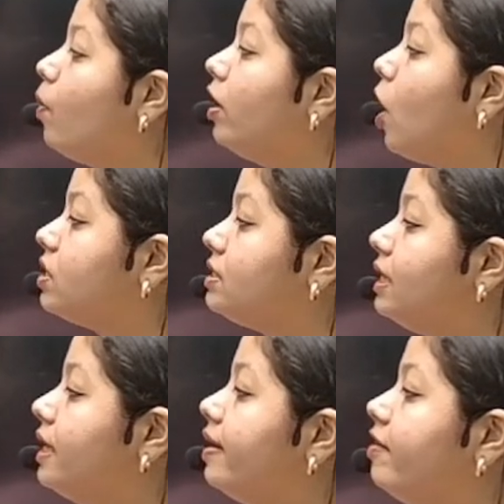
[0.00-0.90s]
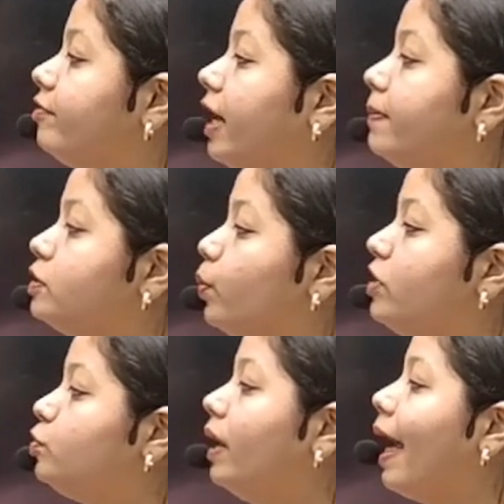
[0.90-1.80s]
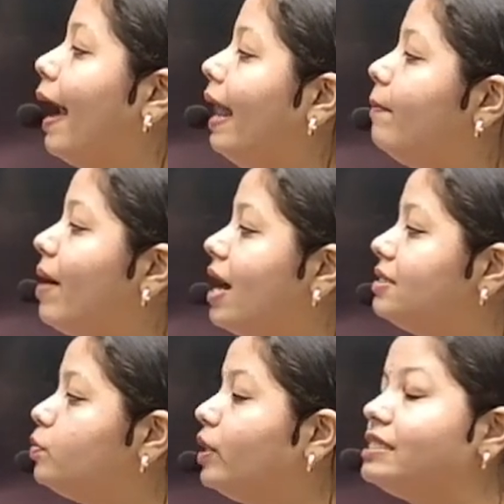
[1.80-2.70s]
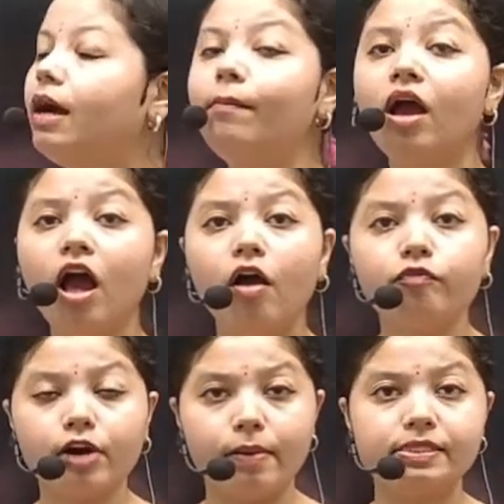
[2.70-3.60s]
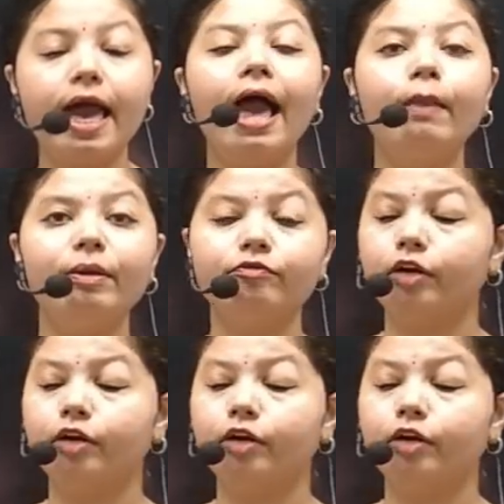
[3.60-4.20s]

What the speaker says: Auxiliary verbs which will help us with some verbs, the helping verbs.